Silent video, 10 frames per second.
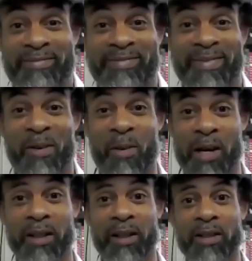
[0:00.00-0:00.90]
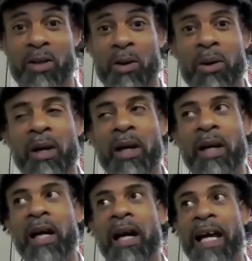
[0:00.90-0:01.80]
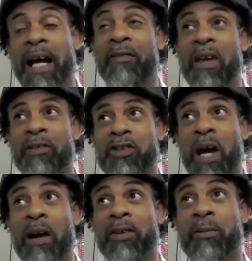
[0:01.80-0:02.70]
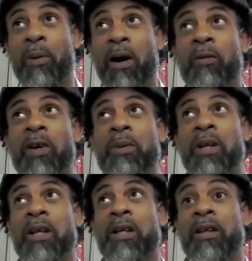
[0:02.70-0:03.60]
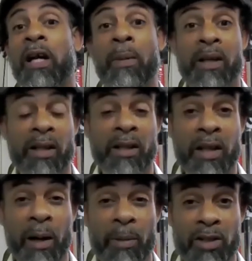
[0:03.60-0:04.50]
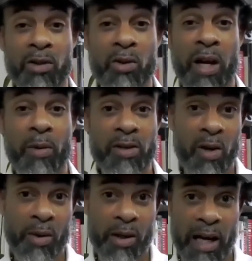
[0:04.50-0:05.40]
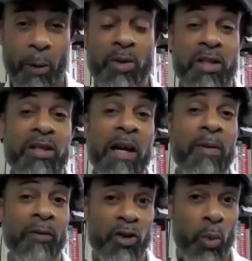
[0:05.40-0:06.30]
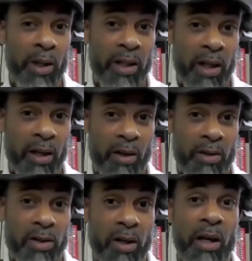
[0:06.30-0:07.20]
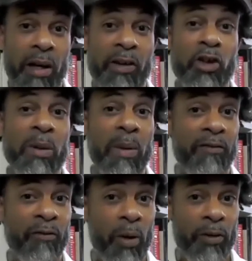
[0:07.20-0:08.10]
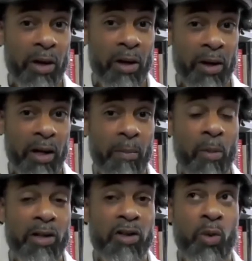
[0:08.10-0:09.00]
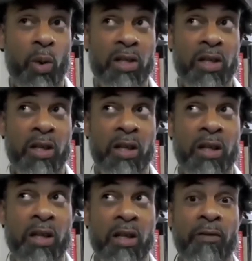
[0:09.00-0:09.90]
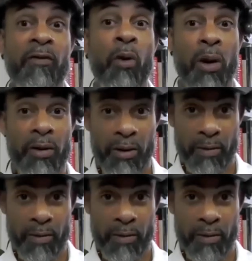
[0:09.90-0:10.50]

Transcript: ironically. So, and I think the traveling part would be coming to Arizona. I was in Denver for 20 years. This will be my 4th year here, March 24th.